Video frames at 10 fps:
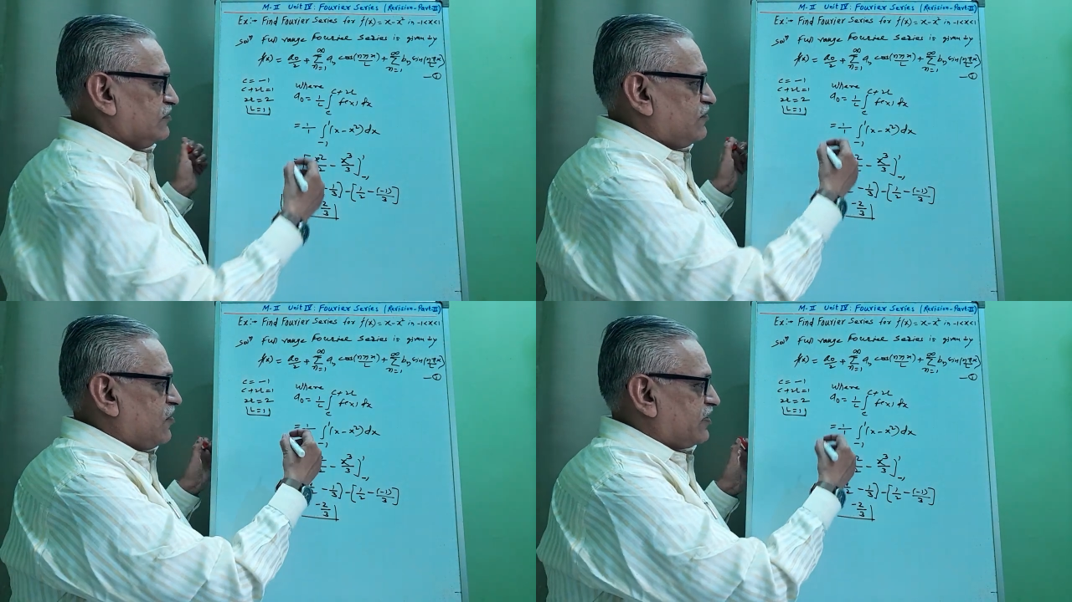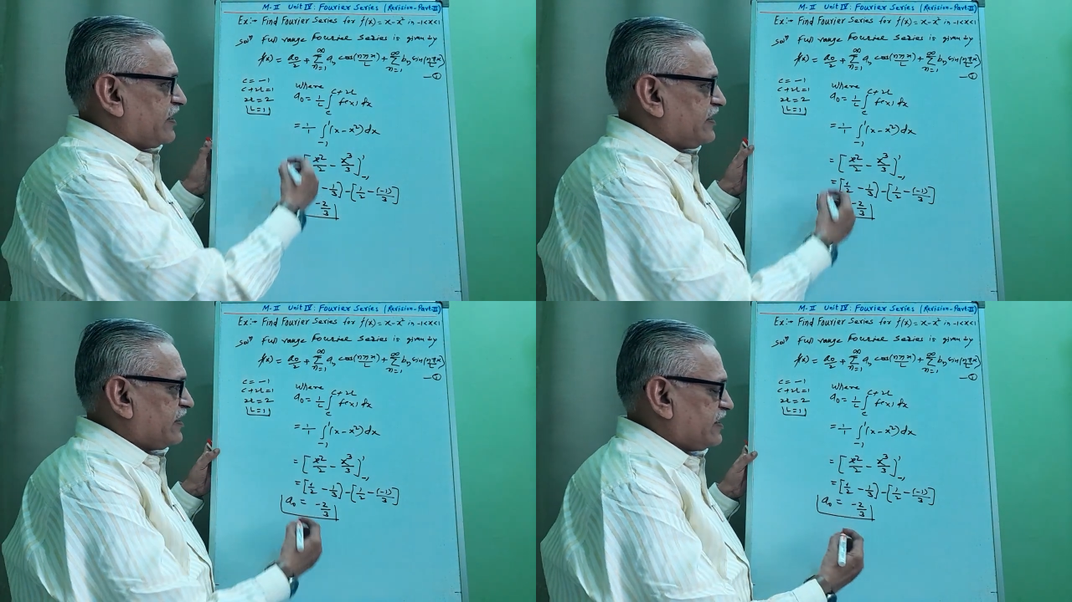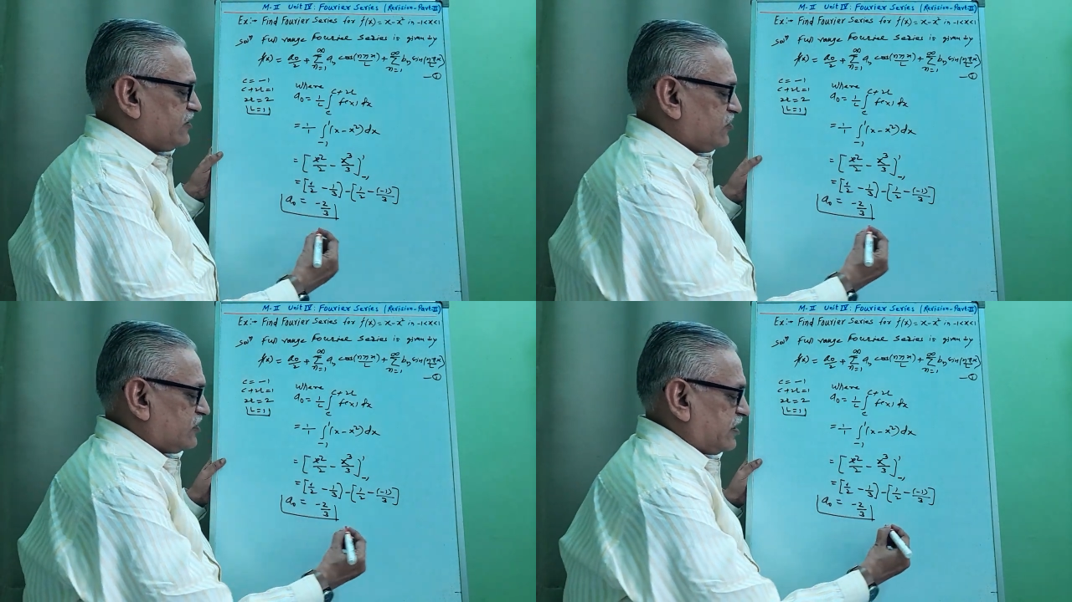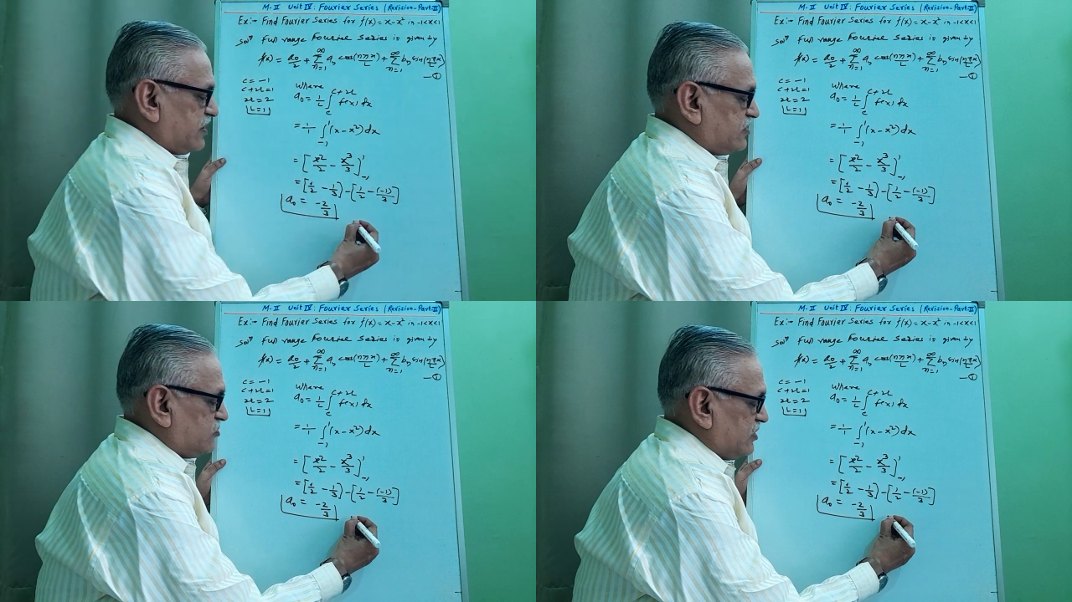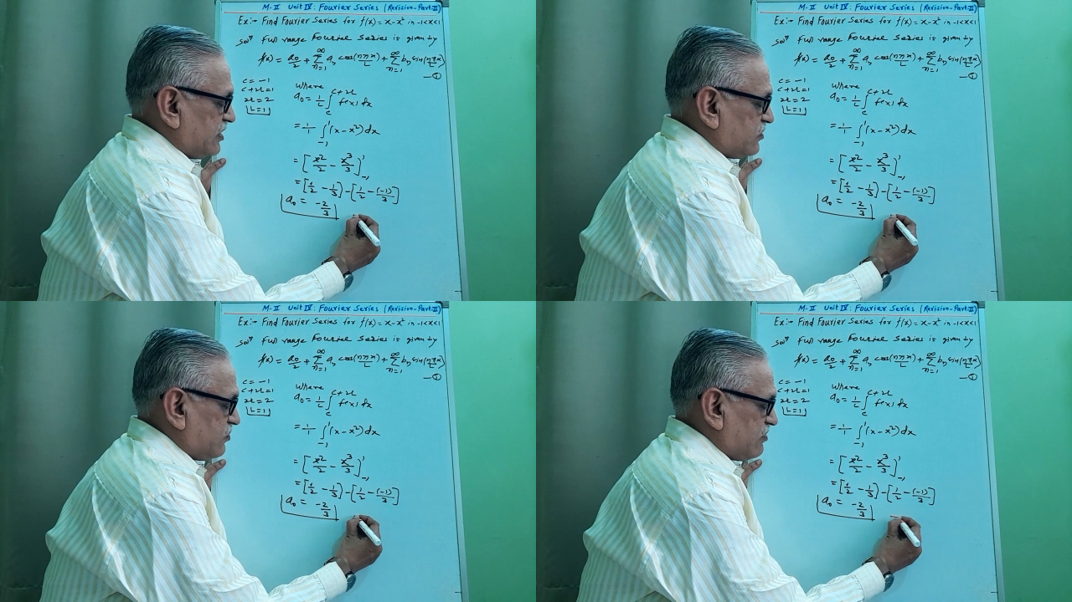For getting A0 correct, you will
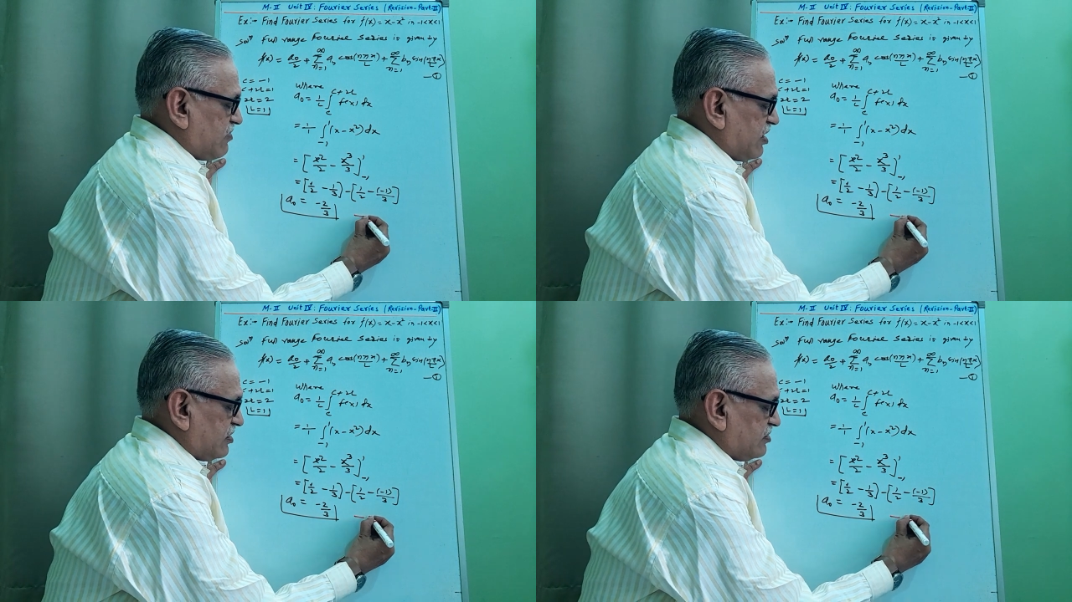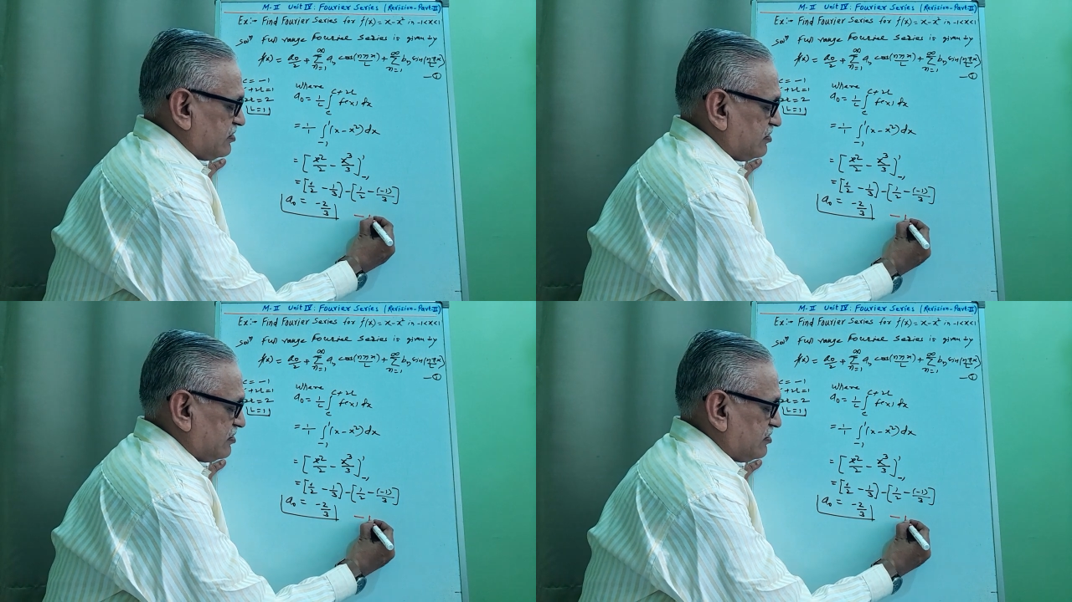get 1 mark.